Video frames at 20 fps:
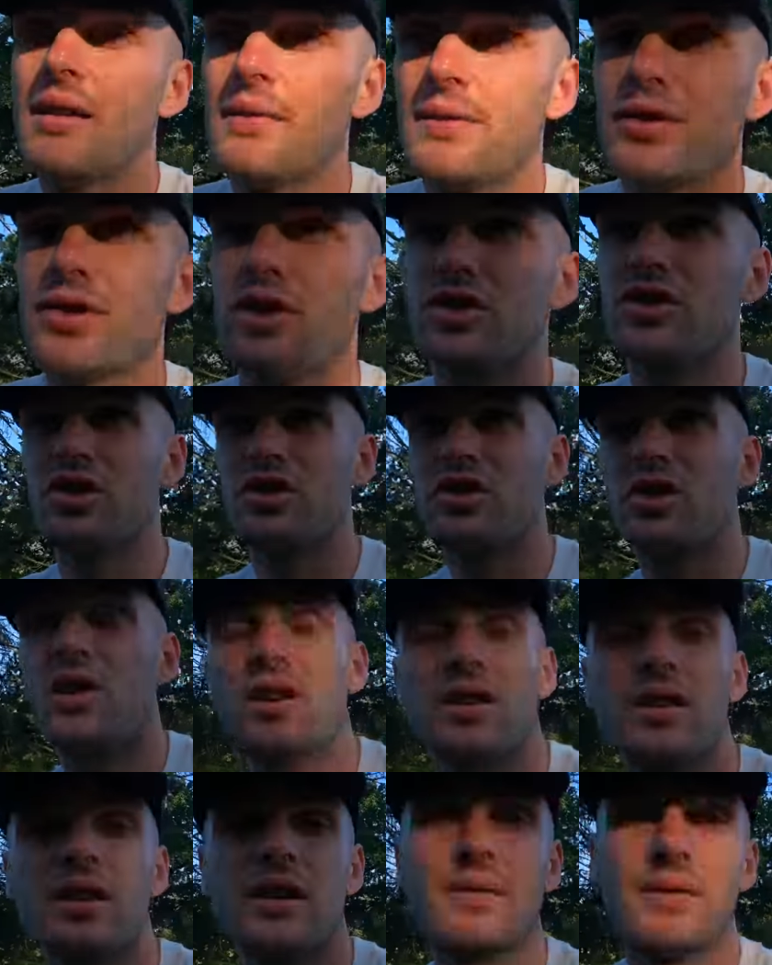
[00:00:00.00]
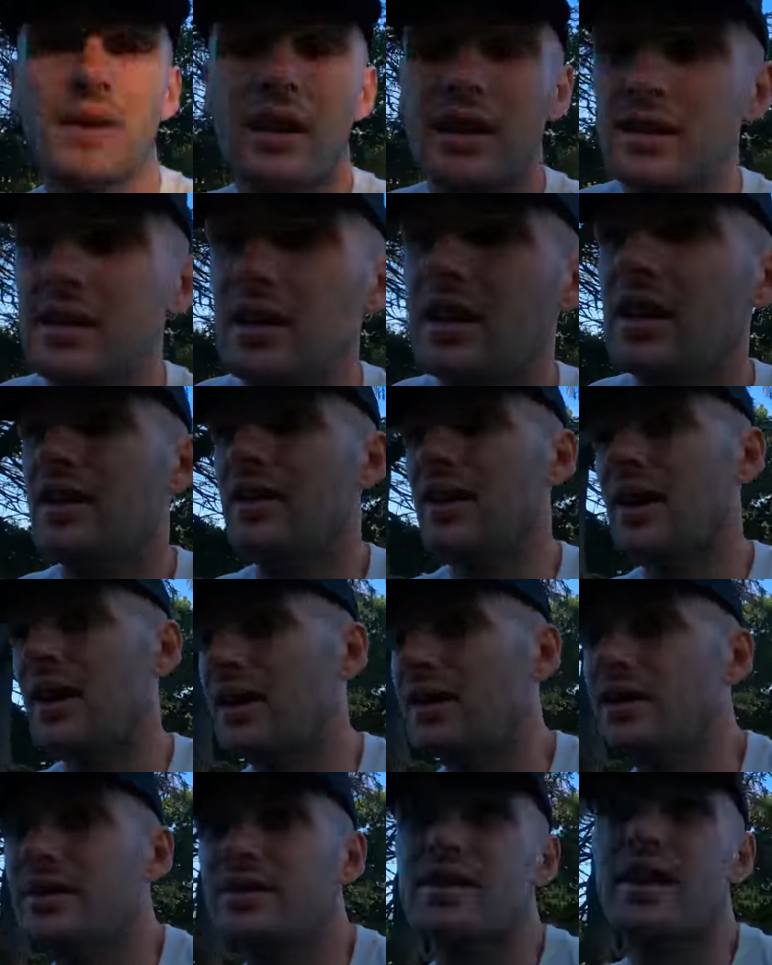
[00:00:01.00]
for such a gnarly event
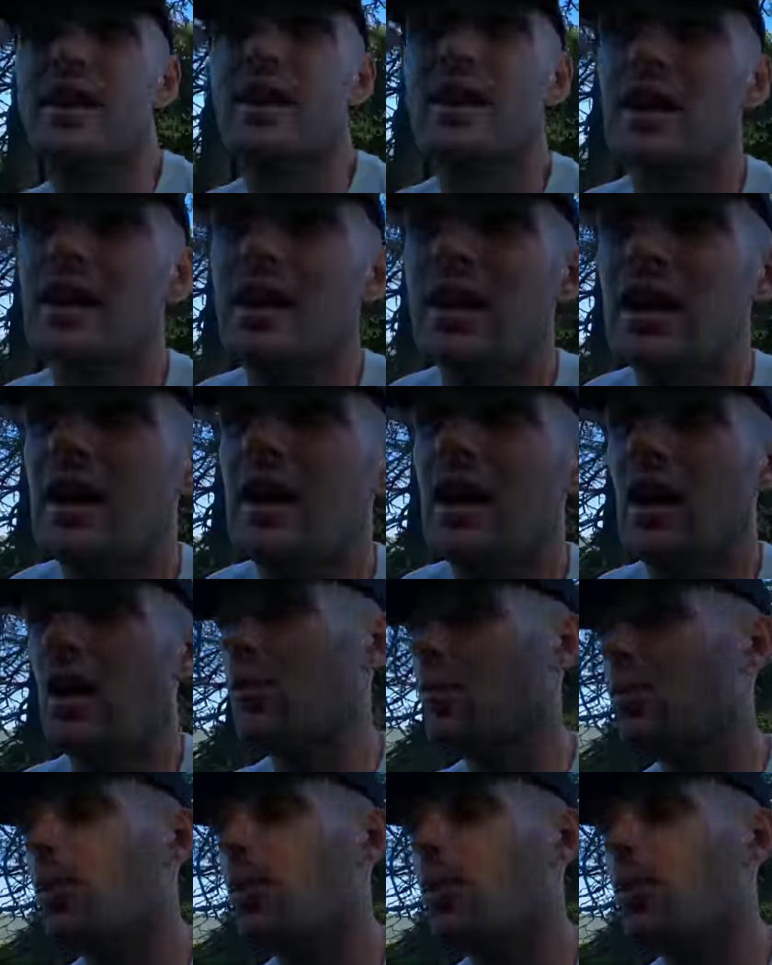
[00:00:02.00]
that is a